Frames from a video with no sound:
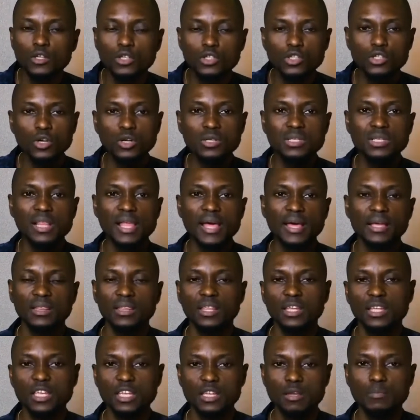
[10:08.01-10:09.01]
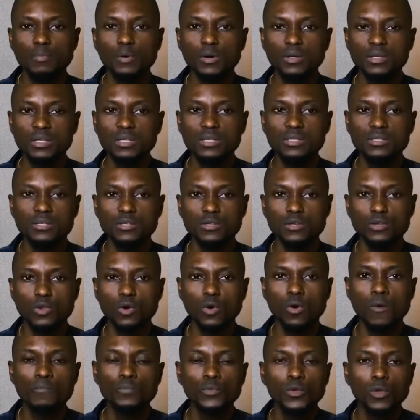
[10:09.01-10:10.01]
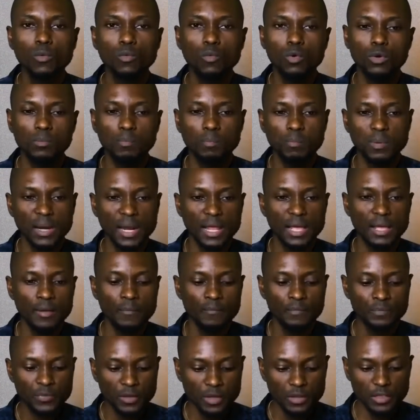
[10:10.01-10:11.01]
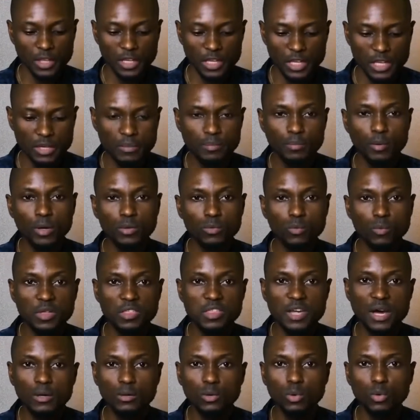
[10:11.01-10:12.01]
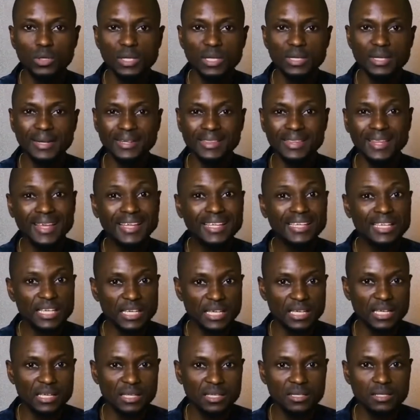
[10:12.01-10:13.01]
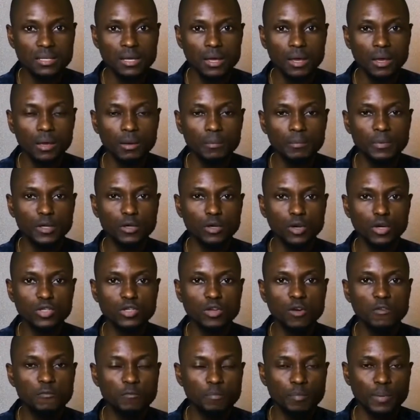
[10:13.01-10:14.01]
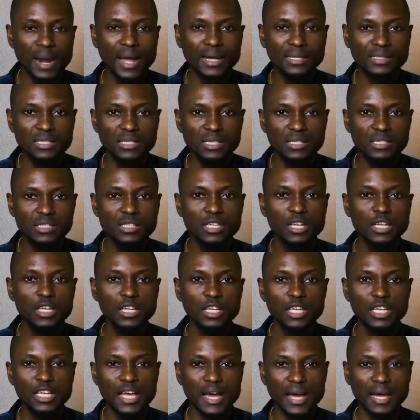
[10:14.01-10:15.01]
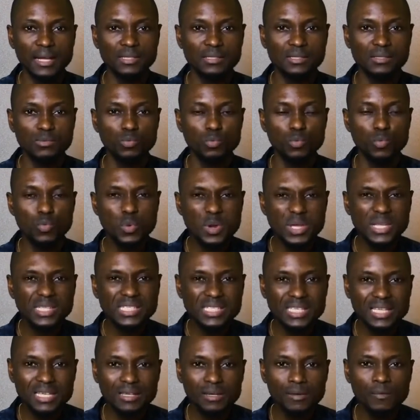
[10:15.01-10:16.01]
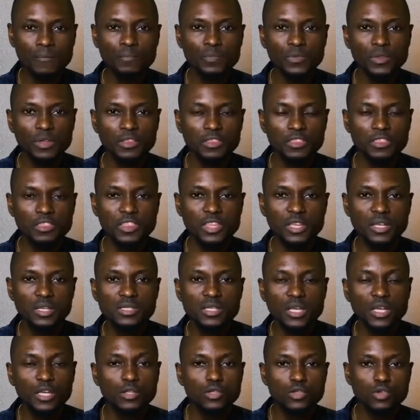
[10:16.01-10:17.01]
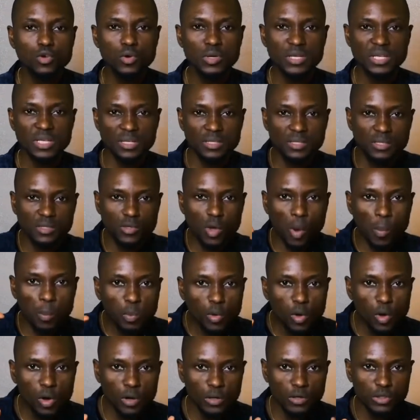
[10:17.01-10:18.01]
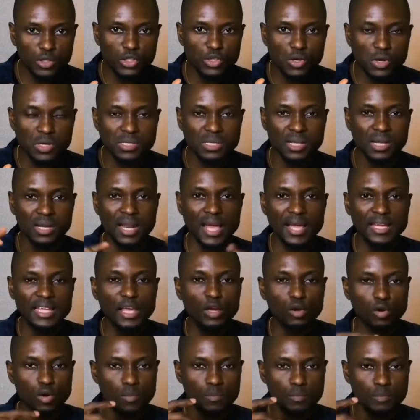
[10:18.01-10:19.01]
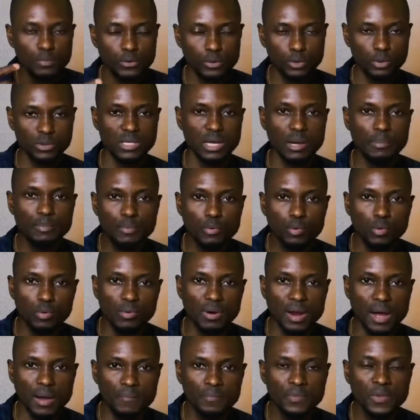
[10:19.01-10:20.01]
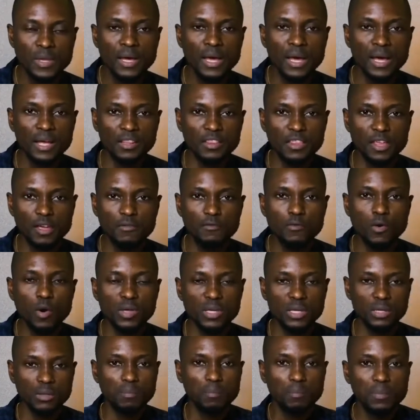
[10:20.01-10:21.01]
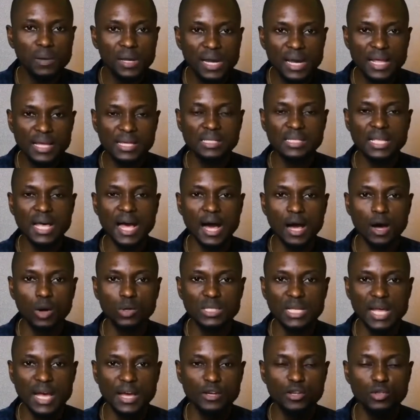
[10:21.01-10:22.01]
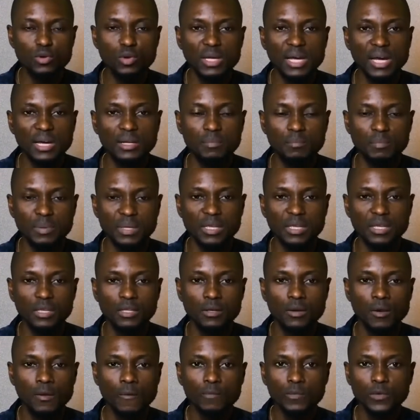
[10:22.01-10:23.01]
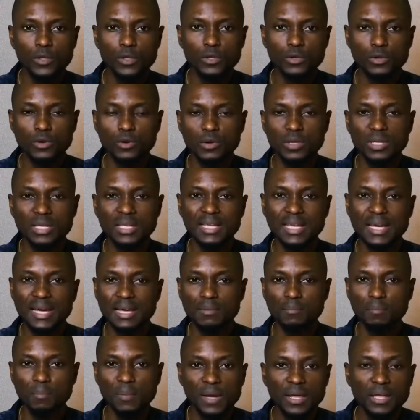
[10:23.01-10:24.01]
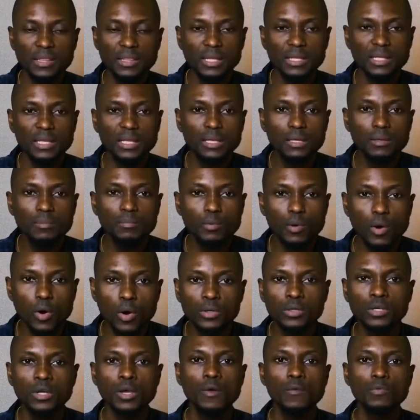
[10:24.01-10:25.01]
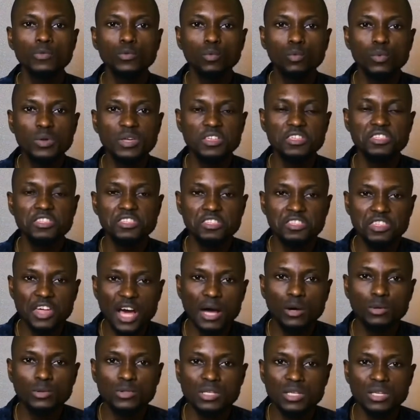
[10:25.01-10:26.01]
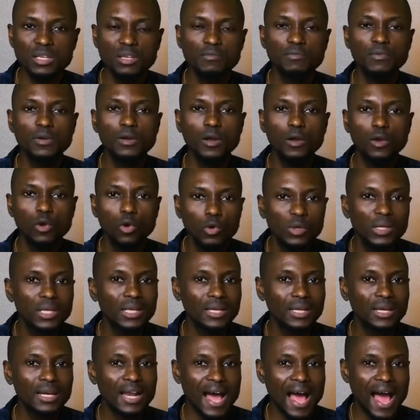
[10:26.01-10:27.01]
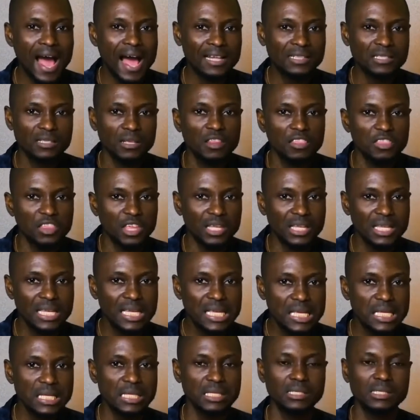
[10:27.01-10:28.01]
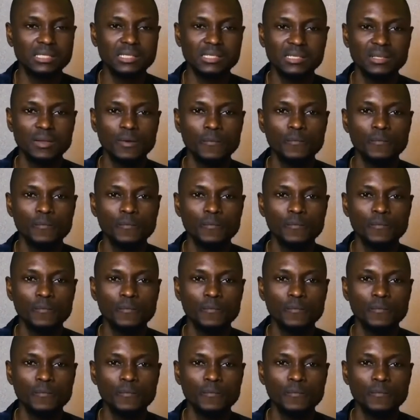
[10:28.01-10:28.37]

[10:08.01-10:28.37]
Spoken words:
Just like the keyboardist, would play the keyboard without looking at the keys because of practice. He has written this into his subconscious like a computer program. Therefore, it plays out, and you can begin, he can play the keyboard without even looking at the keys.